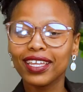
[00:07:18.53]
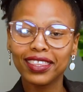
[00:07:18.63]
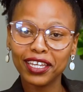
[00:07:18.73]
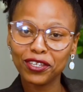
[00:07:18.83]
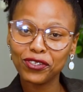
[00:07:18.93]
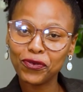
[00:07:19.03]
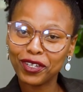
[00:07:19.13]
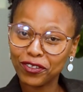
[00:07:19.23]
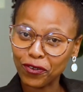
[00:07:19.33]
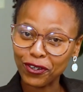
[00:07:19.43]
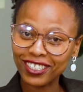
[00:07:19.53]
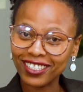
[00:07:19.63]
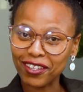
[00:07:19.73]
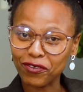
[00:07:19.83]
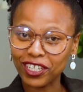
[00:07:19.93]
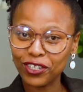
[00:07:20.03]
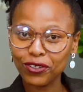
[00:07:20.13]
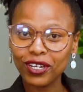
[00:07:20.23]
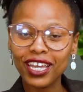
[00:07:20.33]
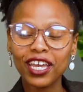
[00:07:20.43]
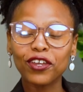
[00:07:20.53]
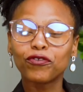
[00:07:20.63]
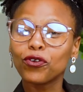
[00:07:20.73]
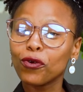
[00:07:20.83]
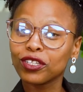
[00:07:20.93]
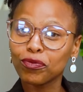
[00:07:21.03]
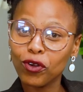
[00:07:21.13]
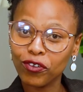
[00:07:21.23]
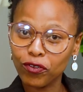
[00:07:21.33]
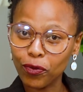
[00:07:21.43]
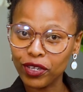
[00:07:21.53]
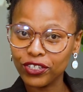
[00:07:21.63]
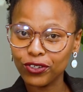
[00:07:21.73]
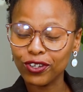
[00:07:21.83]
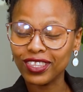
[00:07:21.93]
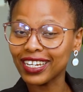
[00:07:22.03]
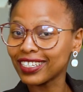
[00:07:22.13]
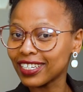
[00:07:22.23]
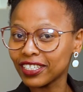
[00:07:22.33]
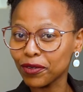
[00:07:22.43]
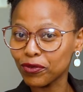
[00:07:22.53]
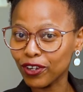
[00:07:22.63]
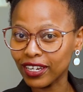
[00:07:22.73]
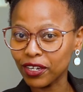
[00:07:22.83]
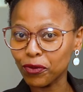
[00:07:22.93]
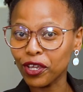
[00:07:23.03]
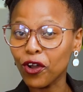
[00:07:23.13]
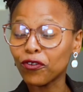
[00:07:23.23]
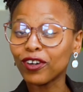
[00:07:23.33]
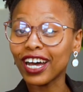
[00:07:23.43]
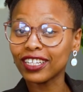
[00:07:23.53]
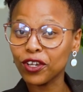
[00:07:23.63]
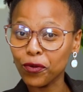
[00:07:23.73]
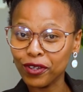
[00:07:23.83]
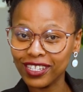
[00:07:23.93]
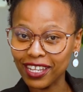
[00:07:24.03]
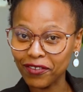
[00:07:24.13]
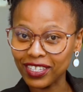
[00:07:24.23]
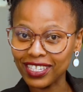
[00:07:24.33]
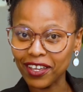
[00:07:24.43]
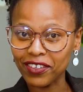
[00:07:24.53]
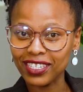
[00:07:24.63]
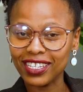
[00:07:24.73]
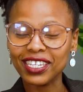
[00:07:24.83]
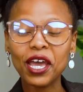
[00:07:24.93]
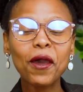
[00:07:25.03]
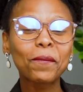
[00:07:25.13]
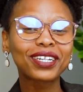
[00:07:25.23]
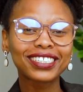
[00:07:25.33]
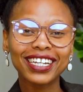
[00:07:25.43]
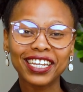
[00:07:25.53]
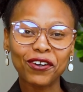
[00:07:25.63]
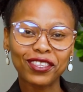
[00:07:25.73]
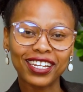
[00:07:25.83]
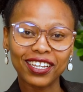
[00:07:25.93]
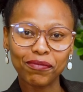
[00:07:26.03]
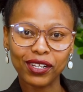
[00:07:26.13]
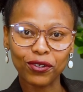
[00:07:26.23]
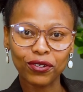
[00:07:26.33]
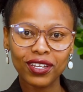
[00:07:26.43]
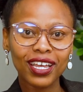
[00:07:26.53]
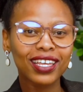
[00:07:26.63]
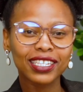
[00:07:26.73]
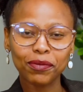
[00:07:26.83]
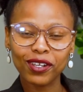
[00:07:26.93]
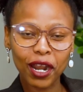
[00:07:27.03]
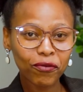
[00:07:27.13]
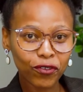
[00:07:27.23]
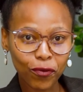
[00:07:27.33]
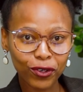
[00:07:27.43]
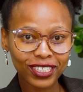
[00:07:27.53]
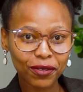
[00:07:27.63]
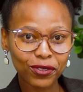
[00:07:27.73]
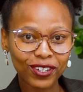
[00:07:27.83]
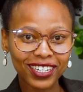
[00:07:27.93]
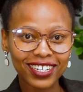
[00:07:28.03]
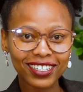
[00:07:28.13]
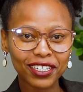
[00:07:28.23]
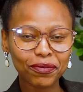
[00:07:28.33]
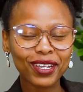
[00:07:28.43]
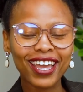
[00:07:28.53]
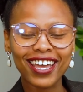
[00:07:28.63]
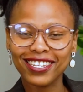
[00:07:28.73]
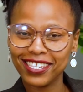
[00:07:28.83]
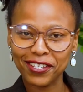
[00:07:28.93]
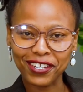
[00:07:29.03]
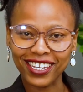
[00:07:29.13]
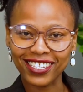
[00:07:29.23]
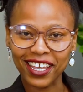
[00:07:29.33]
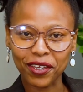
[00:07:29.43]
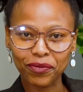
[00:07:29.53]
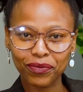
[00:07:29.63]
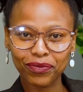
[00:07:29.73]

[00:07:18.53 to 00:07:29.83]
Thank you so much for watching the video. If you want more information on the leadership training we offer at Corporate Staffing Services, please click on the link below. Subscribe for more tips on leadership, and see you next time.